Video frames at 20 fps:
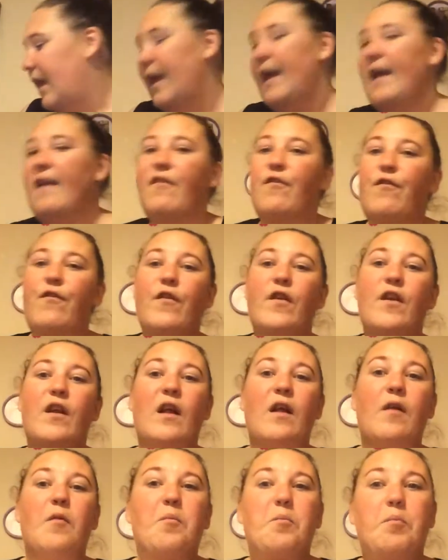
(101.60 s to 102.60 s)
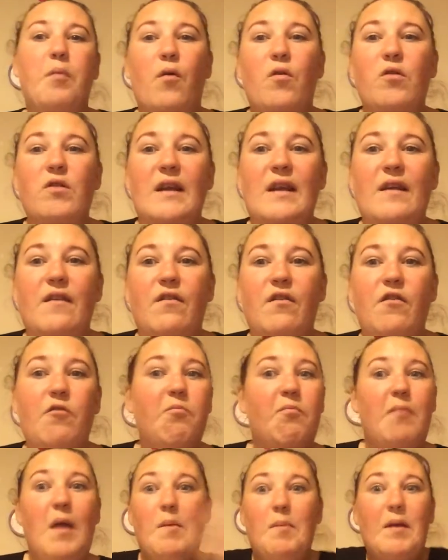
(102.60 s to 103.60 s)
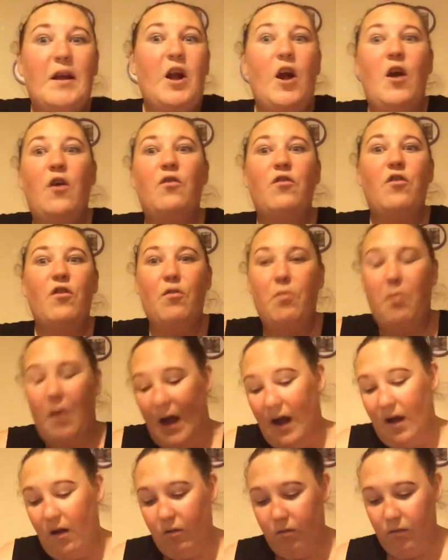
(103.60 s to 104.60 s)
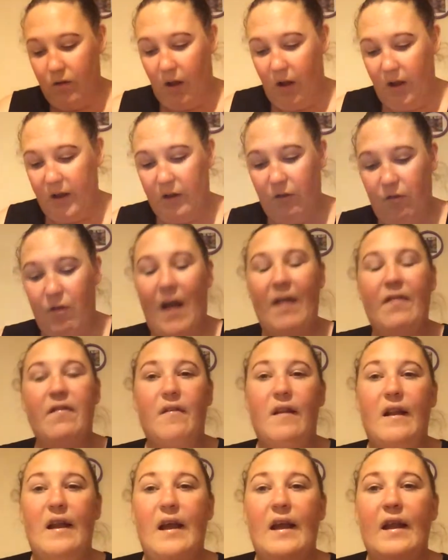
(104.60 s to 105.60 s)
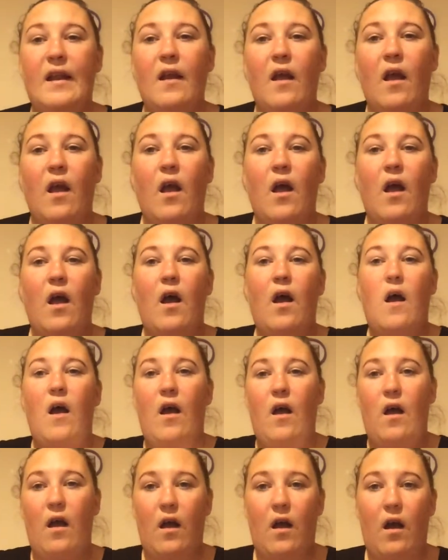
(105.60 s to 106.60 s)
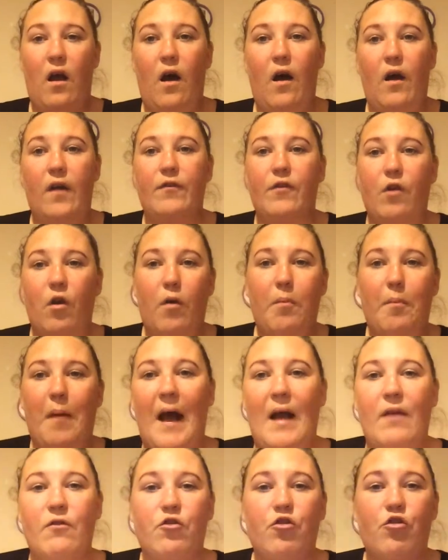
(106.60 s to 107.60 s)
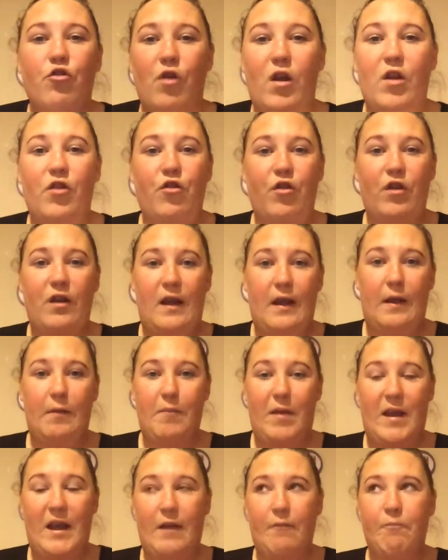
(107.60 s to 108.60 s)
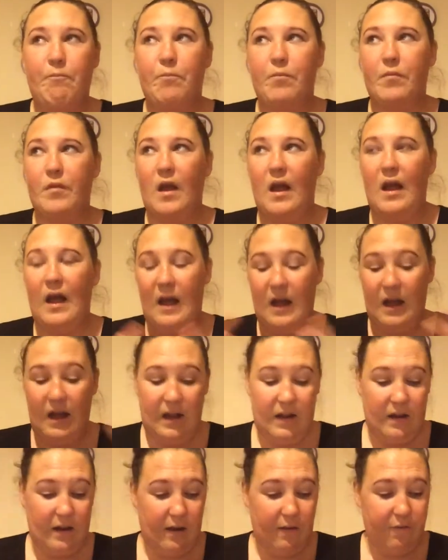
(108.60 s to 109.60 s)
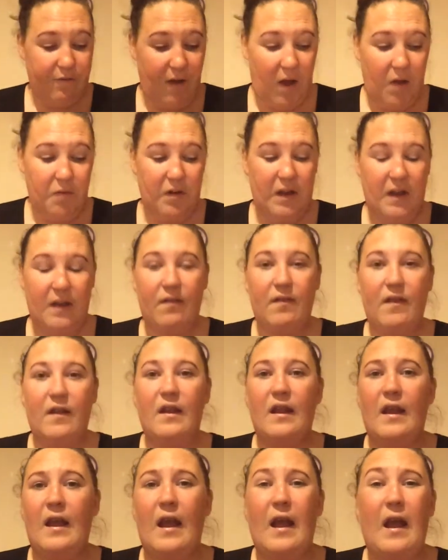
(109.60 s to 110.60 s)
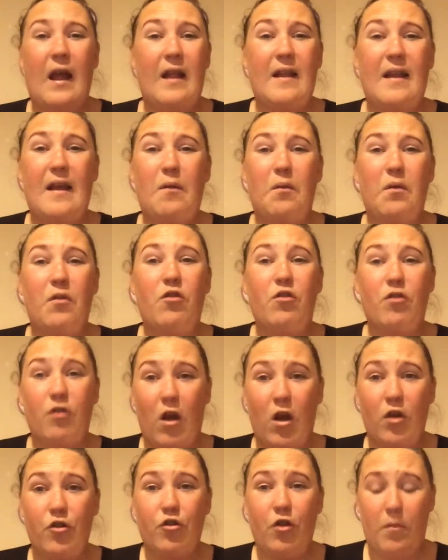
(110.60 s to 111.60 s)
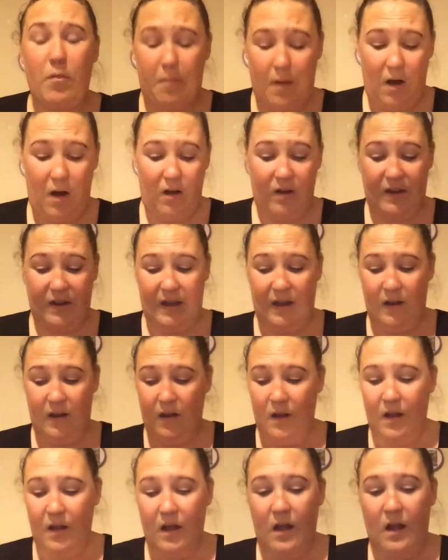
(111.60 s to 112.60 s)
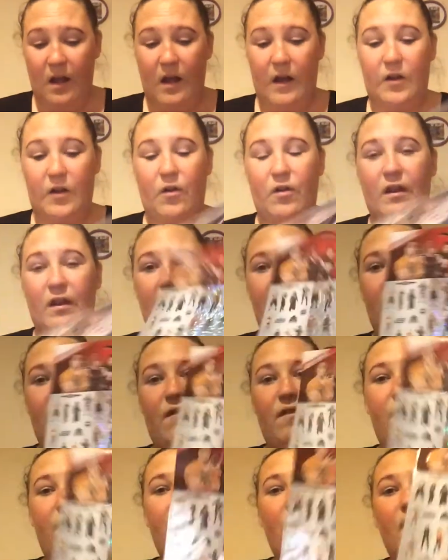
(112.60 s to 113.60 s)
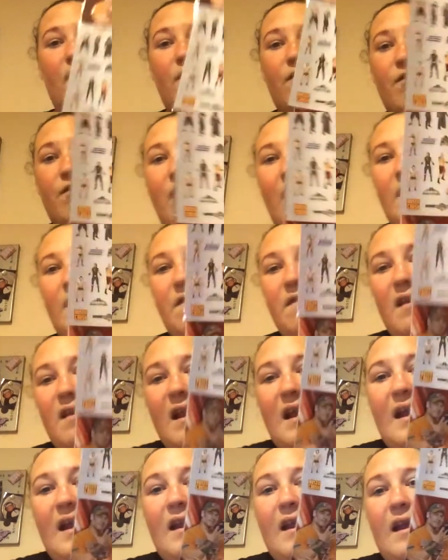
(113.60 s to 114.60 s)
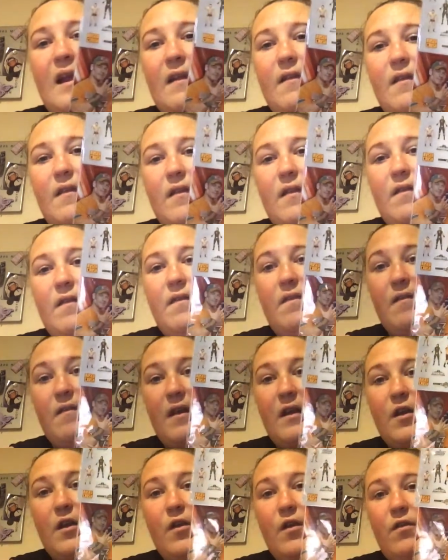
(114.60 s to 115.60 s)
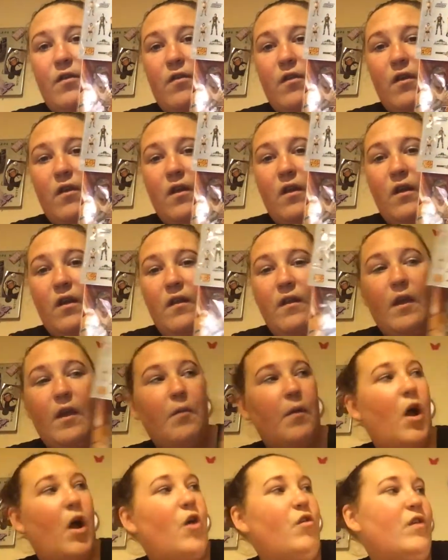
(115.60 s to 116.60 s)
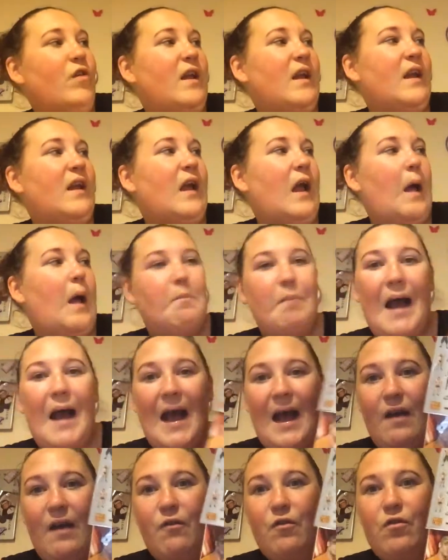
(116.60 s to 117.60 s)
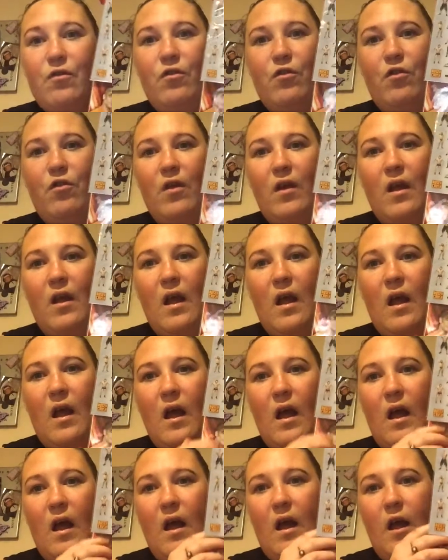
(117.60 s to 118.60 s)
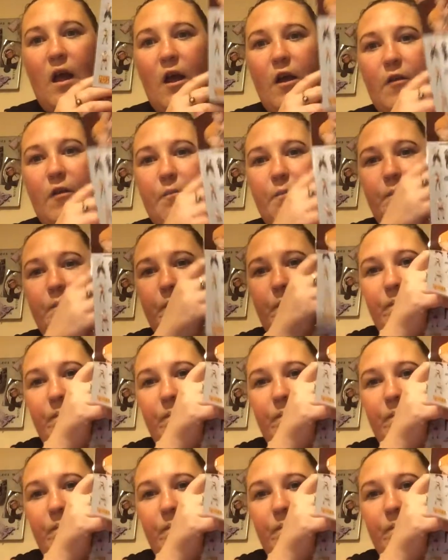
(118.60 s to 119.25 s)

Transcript: If boys, maybe girls as well, like wrestling, I've got a pound stretcher near me and I found these in here and they were such a bargain. I got these wrestling stickers. They were only £1, and